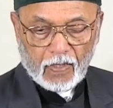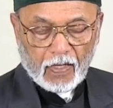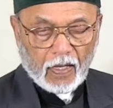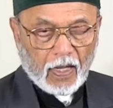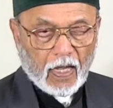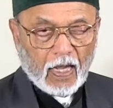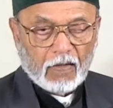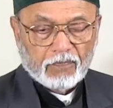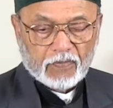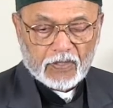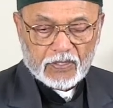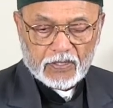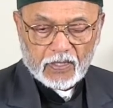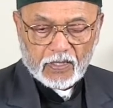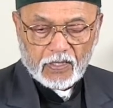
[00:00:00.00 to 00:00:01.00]
After
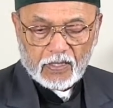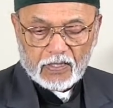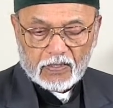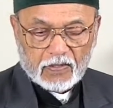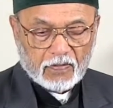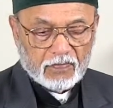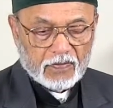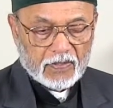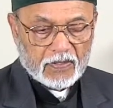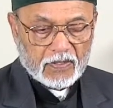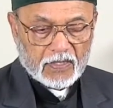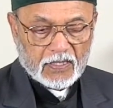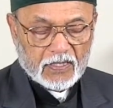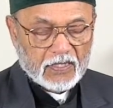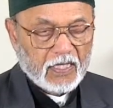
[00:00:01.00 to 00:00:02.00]
a series of
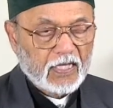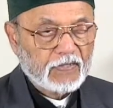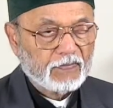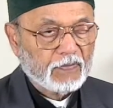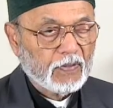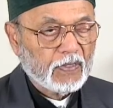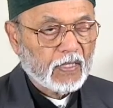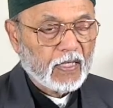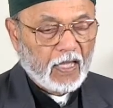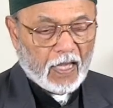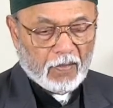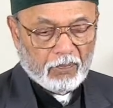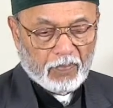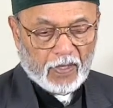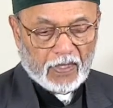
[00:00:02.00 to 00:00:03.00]
successful
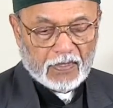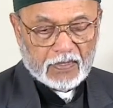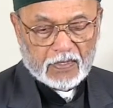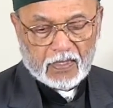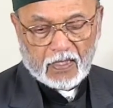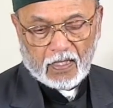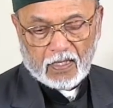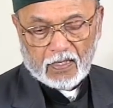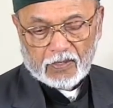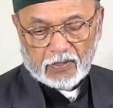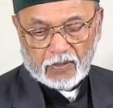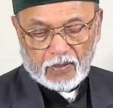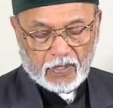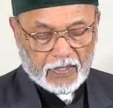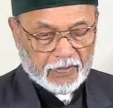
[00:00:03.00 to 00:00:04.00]
campaigns in
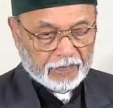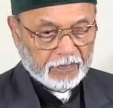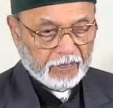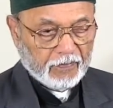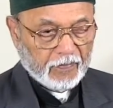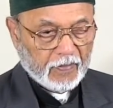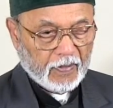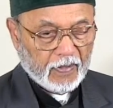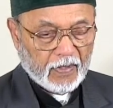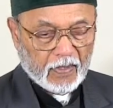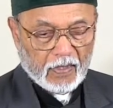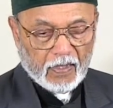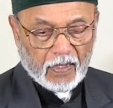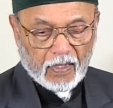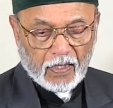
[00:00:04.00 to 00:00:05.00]
Anatolia,
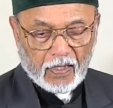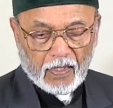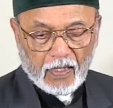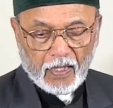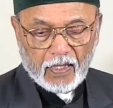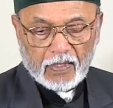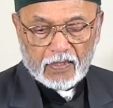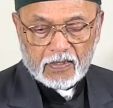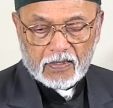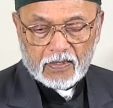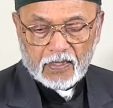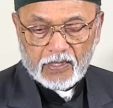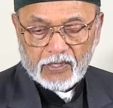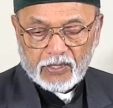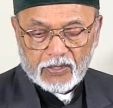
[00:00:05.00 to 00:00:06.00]
he laid
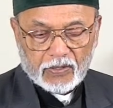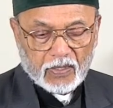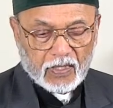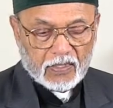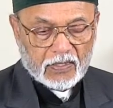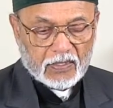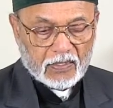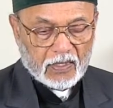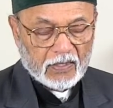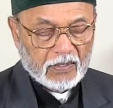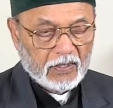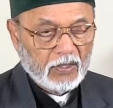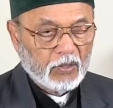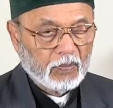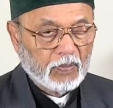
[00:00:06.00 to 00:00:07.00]
siege to
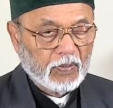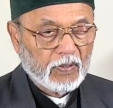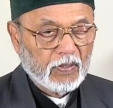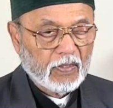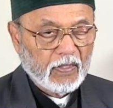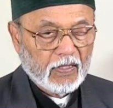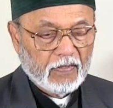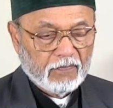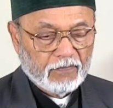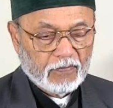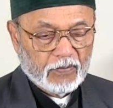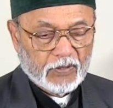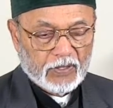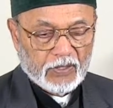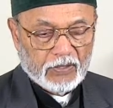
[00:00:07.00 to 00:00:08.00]
Constantinople in
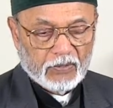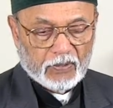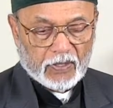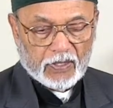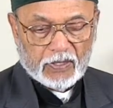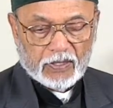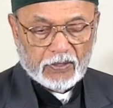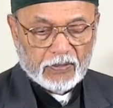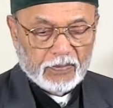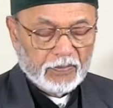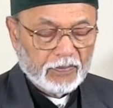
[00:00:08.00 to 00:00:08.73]
1422.